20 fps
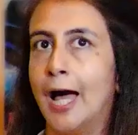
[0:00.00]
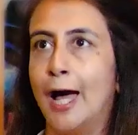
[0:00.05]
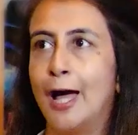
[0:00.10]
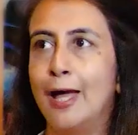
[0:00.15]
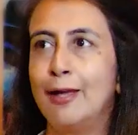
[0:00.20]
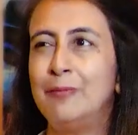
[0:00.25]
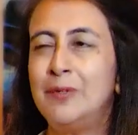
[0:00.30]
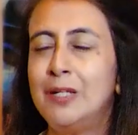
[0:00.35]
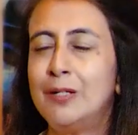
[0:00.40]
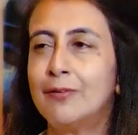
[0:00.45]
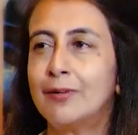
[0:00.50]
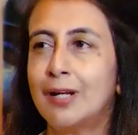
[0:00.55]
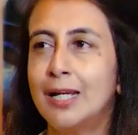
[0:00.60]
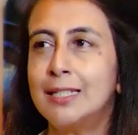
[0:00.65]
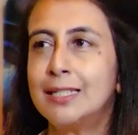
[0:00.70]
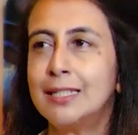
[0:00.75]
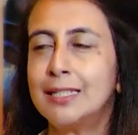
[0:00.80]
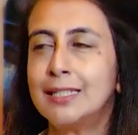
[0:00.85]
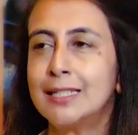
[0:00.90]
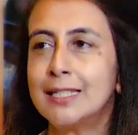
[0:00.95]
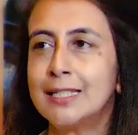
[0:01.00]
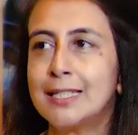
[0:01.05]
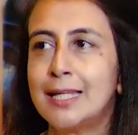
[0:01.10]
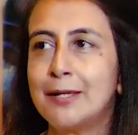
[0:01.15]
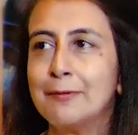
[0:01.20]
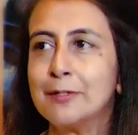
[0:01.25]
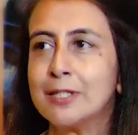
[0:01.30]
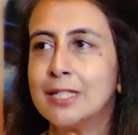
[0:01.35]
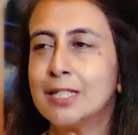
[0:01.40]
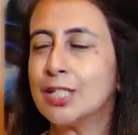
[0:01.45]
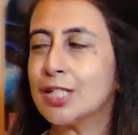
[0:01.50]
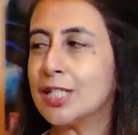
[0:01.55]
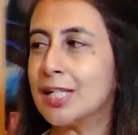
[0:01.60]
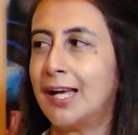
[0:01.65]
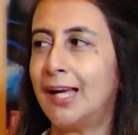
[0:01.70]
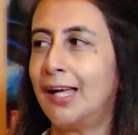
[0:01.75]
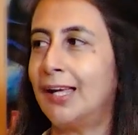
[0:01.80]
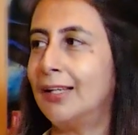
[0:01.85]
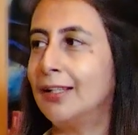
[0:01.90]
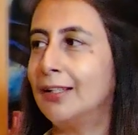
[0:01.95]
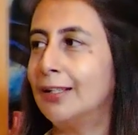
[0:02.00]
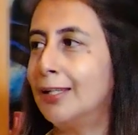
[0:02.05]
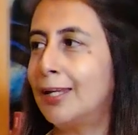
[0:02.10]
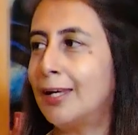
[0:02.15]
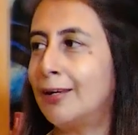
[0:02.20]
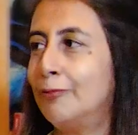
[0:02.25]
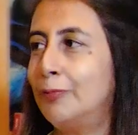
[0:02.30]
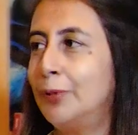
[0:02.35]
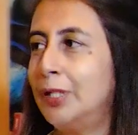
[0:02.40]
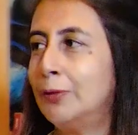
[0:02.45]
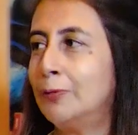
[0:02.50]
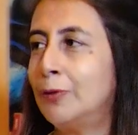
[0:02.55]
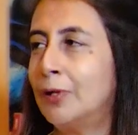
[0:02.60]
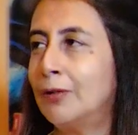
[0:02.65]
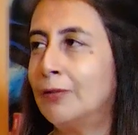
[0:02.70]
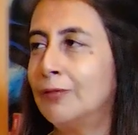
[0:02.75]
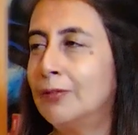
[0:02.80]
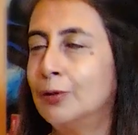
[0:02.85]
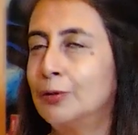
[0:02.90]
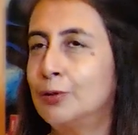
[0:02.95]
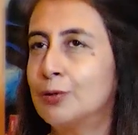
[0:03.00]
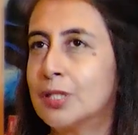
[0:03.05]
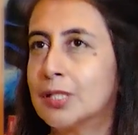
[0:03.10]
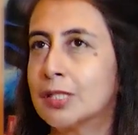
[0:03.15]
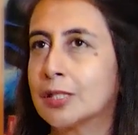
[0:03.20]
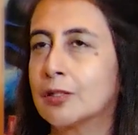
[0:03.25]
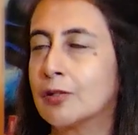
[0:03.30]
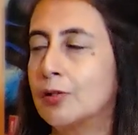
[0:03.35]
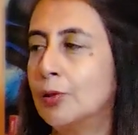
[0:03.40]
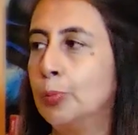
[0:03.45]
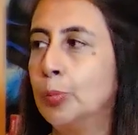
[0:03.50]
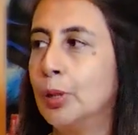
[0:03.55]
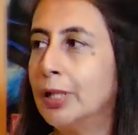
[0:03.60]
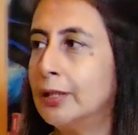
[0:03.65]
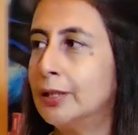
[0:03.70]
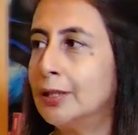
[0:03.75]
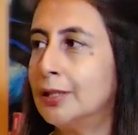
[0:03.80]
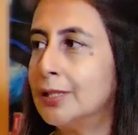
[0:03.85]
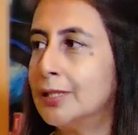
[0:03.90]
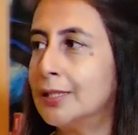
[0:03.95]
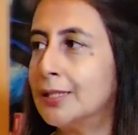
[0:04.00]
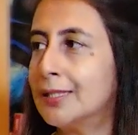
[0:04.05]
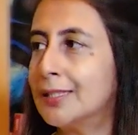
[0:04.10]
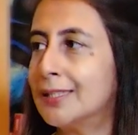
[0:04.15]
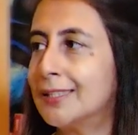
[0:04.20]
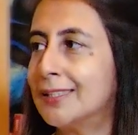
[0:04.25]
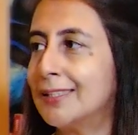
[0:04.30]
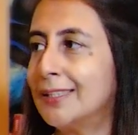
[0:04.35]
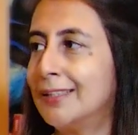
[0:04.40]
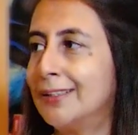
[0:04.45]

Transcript: I've been writing since I was a child. I've been one of those scribblers.